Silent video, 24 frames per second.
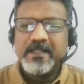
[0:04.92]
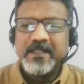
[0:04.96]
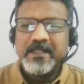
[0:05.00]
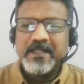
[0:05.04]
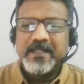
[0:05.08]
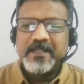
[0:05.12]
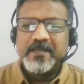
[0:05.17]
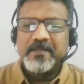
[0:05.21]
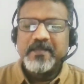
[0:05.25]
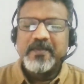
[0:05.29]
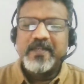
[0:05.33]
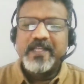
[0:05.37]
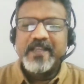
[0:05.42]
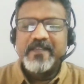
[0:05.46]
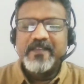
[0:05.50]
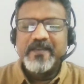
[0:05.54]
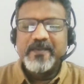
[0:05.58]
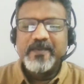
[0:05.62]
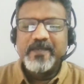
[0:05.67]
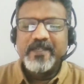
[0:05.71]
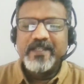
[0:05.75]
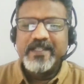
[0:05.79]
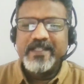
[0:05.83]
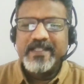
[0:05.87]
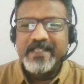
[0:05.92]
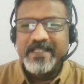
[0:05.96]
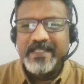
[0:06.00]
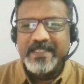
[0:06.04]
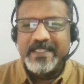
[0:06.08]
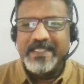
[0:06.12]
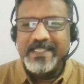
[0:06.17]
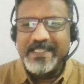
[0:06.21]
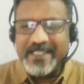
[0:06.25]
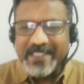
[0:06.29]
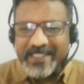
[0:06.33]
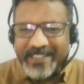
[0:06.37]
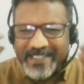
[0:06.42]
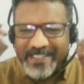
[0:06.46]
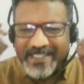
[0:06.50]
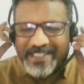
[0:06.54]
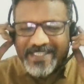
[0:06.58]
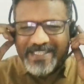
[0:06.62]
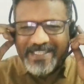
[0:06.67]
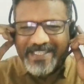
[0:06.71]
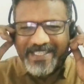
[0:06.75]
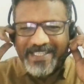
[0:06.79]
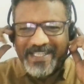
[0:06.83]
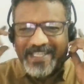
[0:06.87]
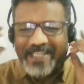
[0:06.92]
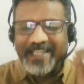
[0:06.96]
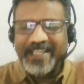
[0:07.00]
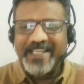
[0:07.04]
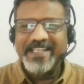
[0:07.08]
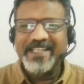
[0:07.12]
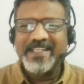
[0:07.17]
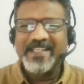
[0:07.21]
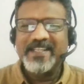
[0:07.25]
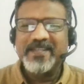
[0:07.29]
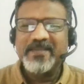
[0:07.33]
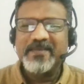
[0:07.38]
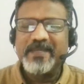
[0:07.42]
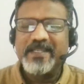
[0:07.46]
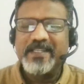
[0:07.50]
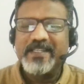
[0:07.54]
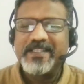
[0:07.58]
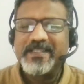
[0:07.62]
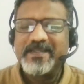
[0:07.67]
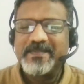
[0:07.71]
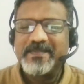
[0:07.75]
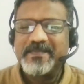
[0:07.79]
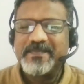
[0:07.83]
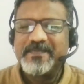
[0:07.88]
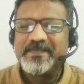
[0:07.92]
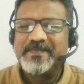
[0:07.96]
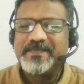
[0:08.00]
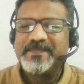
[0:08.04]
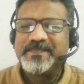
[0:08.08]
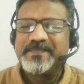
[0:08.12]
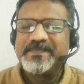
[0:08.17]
Good morning, everyone, and uh, welcome.